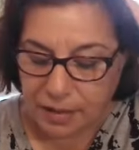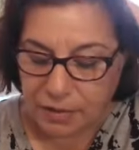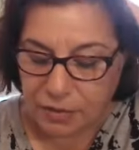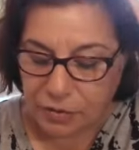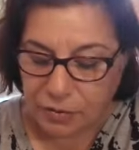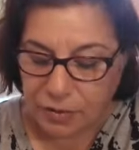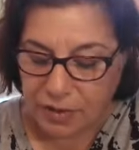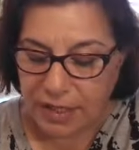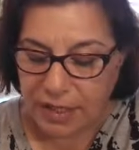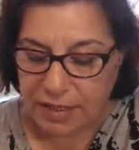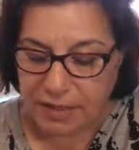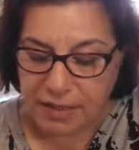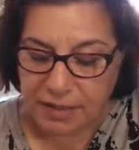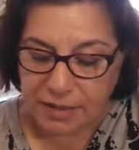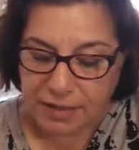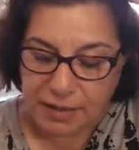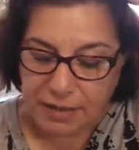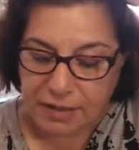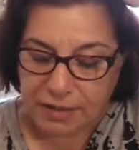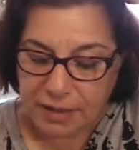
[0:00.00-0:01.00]
You're
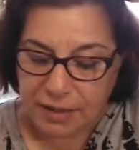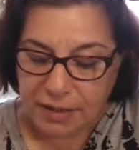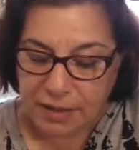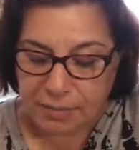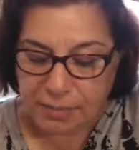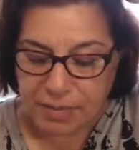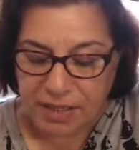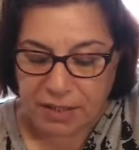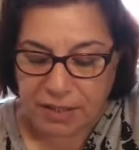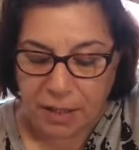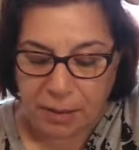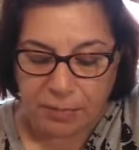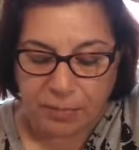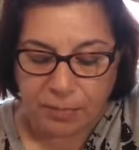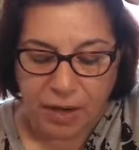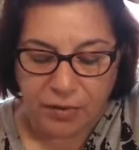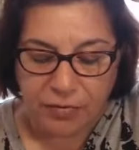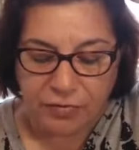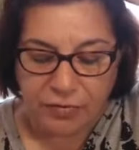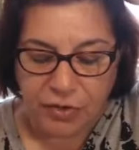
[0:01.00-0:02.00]
laying in there, but
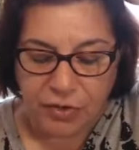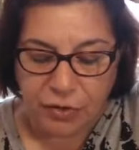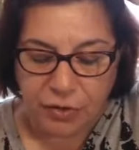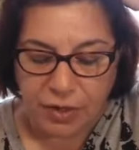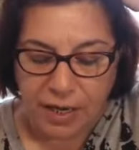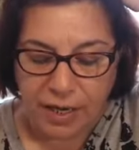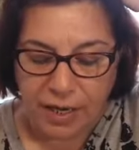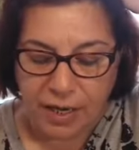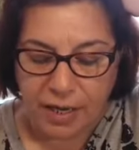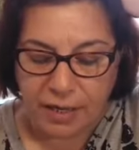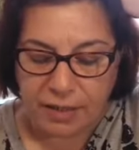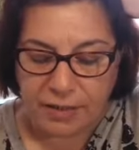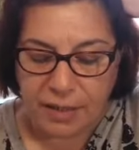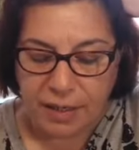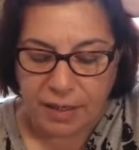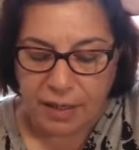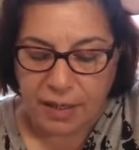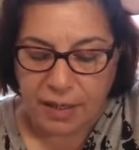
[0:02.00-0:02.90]
above your head,